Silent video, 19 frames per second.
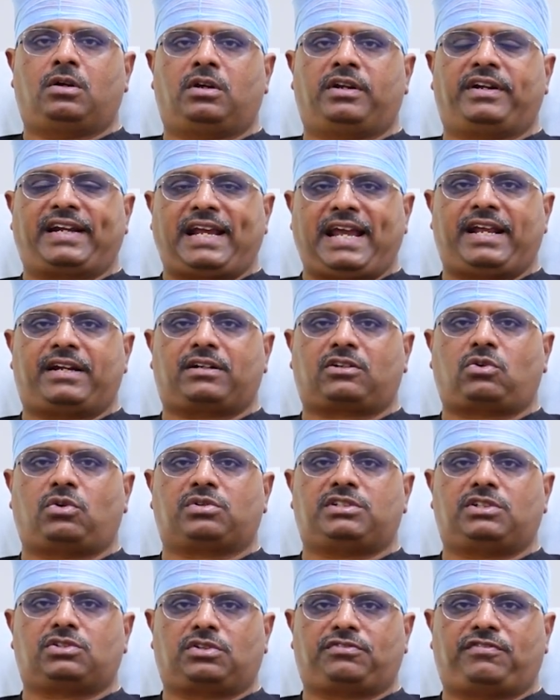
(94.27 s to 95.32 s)
rare
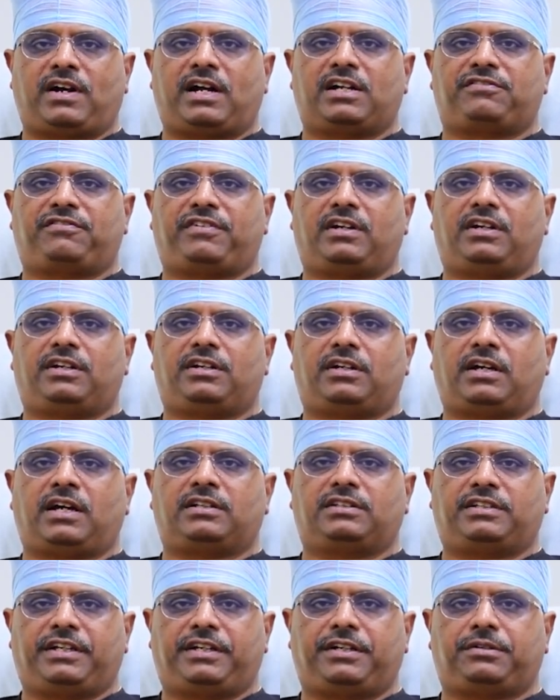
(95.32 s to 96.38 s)
causes of heart failure
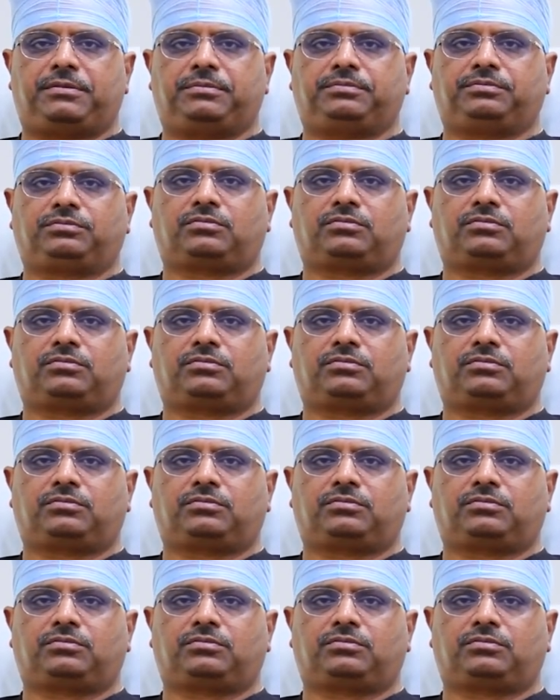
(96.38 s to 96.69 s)
are there